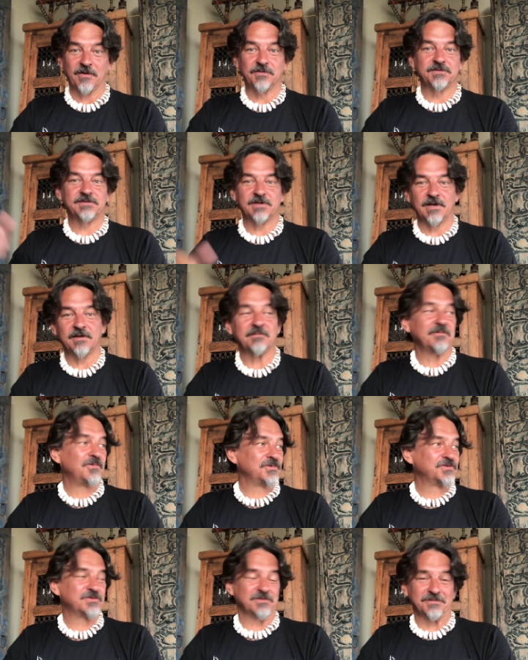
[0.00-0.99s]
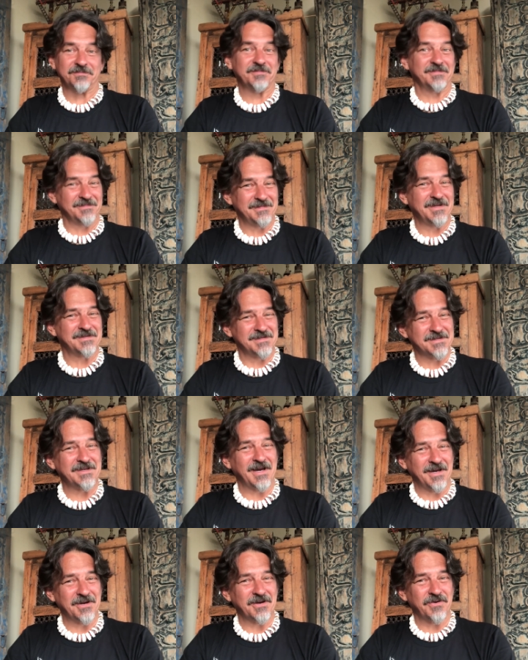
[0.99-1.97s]
who said also, this is
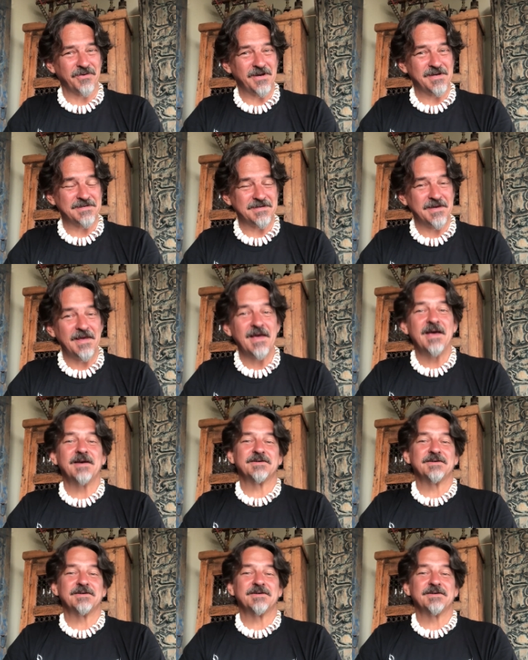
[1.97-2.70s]
kind of crazy.